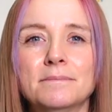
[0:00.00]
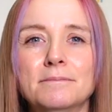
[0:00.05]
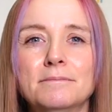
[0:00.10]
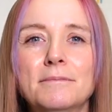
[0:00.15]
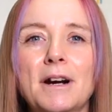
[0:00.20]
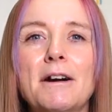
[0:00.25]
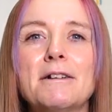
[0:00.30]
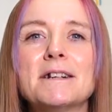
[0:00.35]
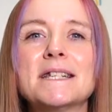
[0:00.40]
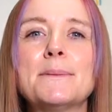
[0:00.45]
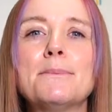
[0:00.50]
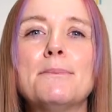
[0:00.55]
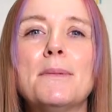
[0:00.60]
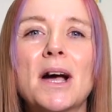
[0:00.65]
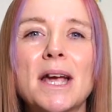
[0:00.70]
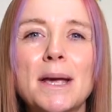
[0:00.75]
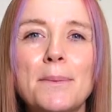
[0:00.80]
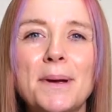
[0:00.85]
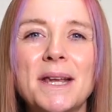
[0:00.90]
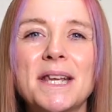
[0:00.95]
Whereas, in
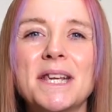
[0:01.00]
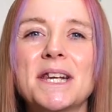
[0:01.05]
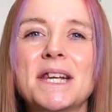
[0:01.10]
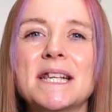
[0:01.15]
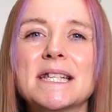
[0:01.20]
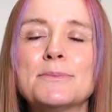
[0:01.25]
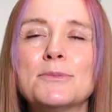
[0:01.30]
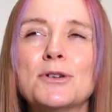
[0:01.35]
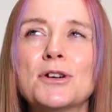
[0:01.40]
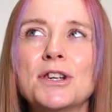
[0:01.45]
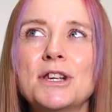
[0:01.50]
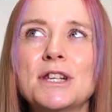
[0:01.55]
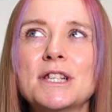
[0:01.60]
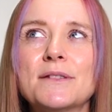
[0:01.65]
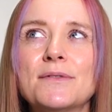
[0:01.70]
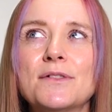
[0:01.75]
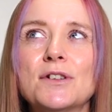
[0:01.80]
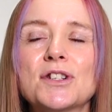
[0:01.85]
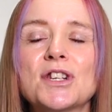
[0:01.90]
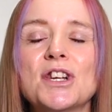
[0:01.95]
my opinion, it's more
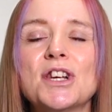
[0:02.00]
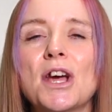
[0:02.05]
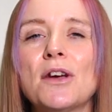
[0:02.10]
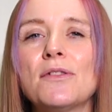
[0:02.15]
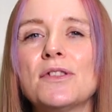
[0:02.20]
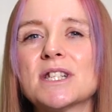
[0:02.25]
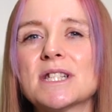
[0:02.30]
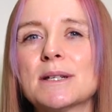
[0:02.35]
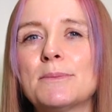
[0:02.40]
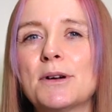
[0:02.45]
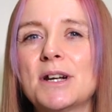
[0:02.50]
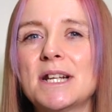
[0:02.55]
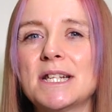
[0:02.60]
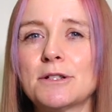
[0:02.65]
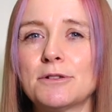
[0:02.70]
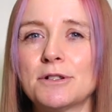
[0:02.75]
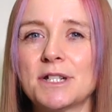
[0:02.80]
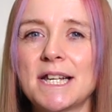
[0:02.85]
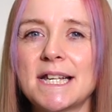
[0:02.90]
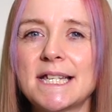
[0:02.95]
useful to know that someone is
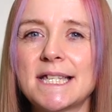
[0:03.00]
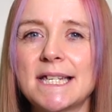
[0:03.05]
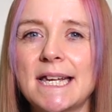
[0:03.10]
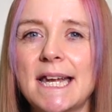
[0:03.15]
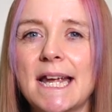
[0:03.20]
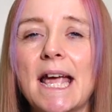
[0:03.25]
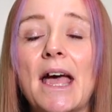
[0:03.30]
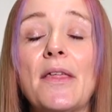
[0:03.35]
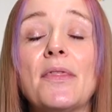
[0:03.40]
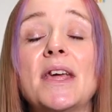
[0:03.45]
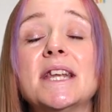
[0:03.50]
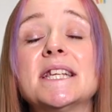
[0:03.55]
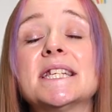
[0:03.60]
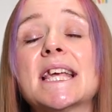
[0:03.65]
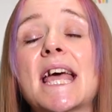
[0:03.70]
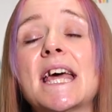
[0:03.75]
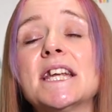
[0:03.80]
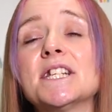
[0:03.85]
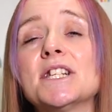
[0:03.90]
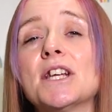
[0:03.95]
autistic and then to
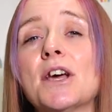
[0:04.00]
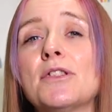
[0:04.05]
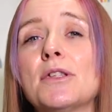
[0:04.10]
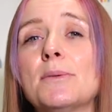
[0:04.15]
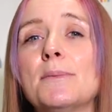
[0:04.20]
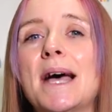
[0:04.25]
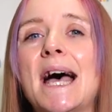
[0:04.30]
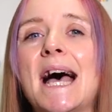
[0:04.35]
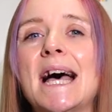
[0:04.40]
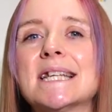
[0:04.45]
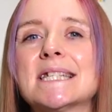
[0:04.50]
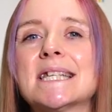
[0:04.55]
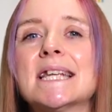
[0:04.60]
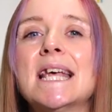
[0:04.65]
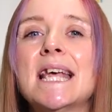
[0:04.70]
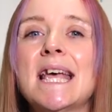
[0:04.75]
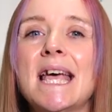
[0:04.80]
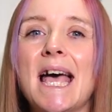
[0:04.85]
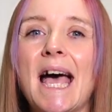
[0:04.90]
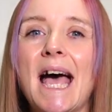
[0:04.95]
get to know them as
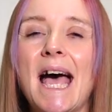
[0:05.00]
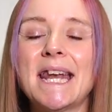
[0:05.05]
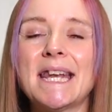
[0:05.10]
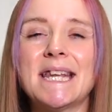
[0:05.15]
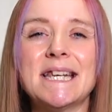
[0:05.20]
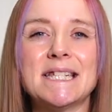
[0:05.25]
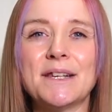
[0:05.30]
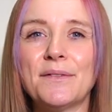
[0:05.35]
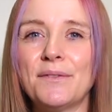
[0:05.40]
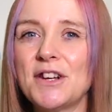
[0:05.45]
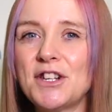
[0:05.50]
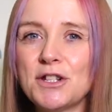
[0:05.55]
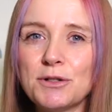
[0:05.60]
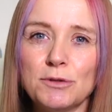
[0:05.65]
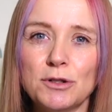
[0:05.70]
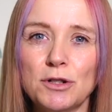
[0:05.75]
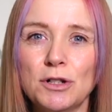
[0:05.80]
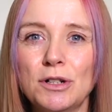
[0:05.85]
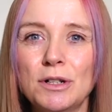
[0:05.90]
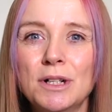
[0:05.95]
an
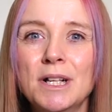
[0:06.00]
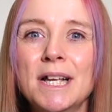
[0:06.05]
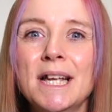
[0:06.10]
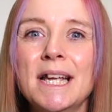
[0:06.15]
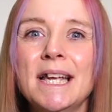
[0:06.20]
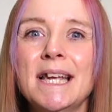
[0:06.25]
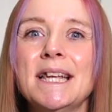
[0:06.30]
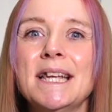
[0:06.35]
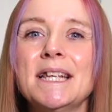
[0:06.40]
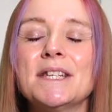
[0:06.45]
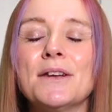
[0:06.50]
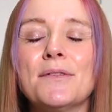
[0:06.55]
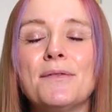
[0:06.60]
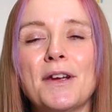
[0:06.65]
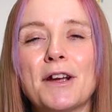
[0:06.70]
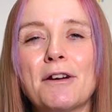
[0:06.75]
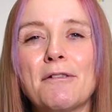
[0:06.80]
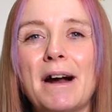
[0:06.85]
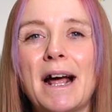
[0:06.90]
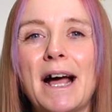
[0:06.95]
individual to
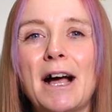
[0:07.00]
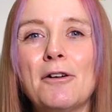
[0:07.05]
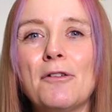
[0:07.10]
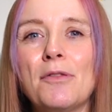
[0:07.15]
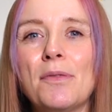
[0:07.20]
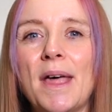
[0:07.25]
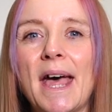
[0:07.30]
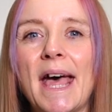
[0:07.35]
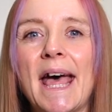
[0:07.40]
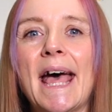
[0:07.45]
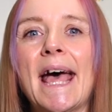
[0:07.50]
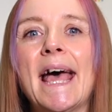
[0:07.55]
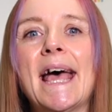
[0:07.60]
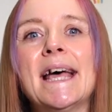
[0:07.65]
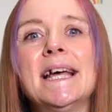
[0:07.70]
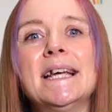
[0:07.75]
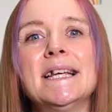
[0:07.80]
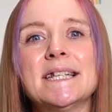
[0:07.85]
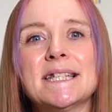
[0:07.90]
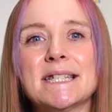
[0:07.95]
figure out
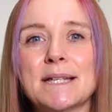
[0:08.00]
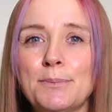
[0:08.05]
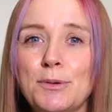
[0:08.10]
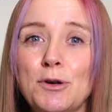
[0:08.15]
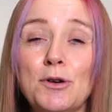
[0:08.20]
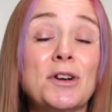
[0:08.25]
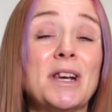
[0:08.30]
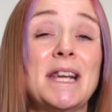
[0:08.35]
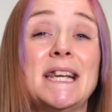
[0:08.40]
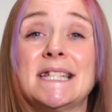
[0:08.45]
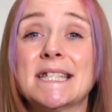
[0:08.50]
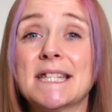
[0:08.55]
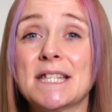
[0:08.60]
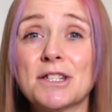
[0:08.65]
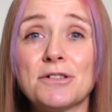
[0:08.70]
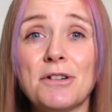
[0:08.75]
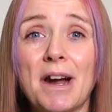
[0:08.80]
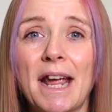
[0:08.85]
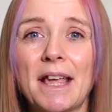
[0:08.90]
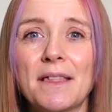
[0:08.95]
their support needs and
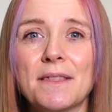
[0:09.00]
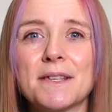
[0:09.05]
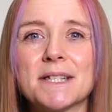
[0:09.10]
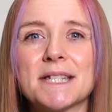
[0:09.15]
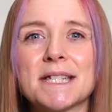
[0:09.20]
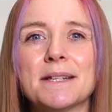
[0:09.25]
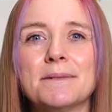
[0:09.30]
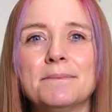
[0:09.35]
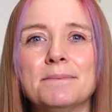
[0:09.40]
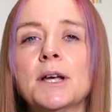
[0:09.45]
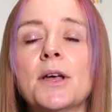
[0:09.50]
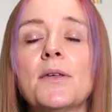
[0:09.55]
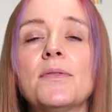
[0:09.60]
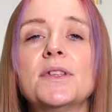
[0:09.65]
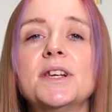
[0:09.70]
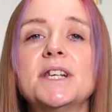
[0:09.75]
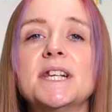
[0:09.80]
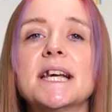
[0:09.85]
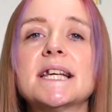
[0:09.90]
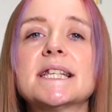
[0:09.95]
strengths.
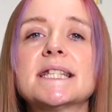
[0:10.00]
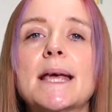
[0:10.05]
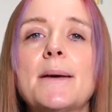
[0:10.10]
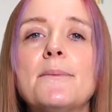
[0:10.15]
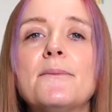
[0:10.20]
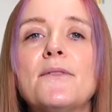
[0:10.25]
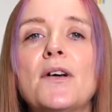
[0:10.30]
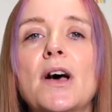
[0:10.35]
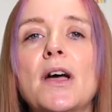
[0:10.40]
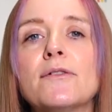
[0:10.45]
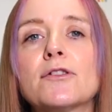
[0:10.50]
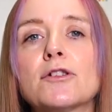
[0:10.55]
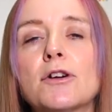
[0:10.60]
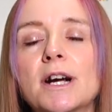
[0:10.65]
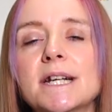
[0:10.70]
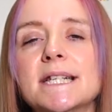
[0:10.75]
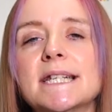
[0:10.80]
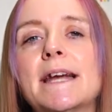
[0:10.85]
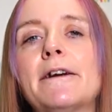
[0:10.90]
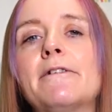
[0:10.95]
The DSM 5
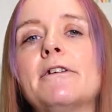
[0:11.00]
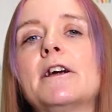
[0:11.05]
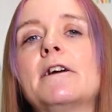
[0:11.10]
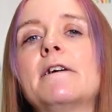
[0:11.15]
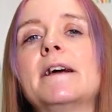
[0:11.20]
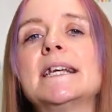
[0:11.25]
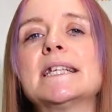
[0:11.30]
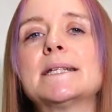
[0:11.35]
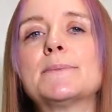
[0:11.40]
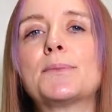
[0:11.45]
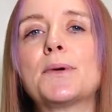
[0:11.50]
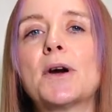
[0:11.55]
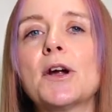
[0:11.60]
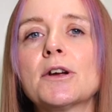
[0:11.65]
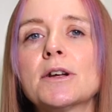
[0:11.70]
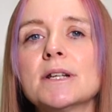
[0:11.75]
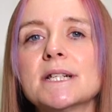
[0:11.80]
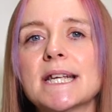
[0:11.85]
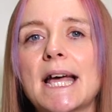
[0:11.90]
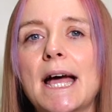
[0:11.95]
criteria is
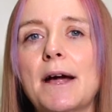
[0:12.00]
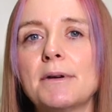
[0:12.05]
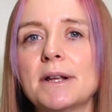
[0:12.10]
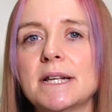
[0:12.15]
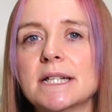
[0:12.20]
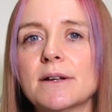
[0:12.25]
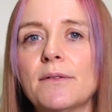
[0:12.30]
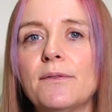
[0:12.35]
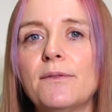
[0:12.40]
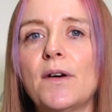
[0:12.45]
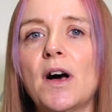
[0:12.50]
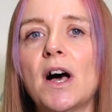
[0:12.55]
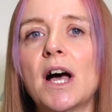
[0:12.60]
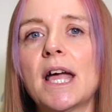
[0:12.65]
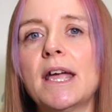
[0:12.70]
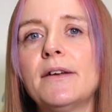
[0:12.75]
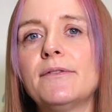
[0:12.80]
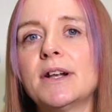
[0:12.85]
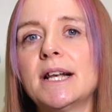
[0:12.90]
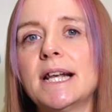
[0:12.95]
broken down into
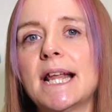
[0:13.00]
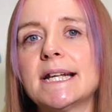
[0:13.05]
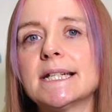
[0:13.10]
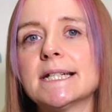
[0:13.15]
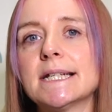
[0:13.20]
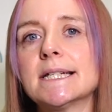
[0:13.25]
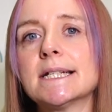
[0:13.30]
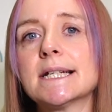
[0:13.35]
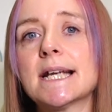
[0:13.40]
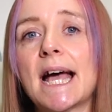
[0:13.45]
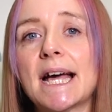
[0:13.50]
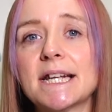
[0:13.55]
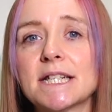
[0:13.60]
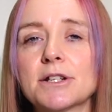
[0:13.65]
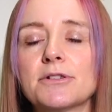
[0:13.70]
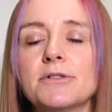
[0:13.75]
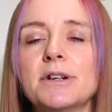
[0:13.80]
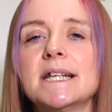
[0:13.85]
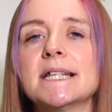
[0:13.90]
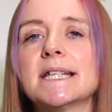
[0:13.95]
five lettered
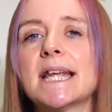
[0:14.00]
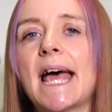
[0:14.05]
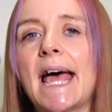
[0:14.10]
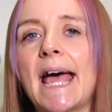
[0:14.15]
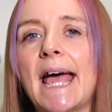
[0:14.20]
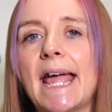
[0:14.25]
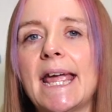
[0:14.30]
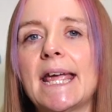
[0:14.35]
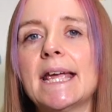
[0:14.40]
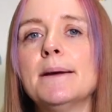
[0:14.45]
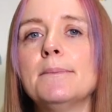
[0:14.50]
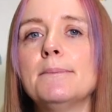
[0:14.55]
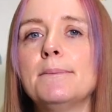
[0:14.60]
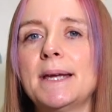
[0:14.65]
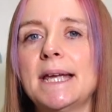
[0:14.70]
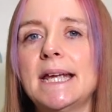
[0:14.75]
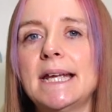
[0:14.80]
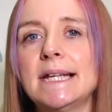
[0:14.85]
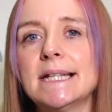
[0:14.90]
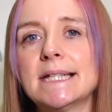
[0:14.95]
categories A,
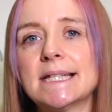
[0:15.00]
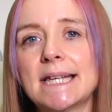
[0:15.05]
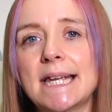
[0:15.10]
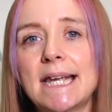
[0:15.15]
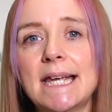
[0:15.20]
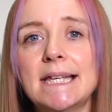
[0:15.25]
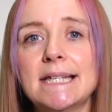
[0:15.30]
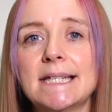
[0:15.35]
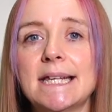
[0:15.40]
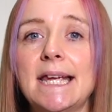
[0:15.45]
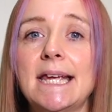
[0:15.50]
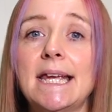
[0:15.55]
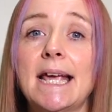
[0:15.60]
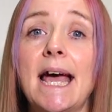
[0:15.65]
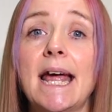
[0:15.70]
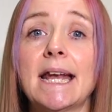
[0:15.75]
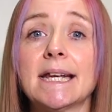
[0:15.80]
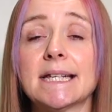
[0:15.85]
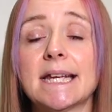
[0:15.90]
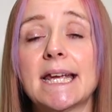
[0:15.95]
B, C, D,
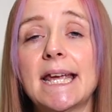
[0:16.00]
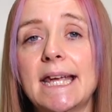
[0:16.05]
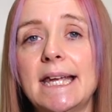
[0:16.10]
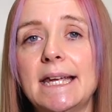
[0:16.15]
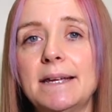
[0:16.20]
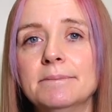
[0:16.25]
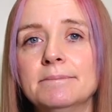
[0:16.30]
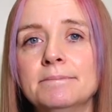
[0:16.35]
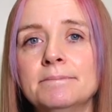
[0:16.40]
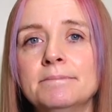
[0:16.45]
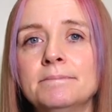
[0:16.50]
and E.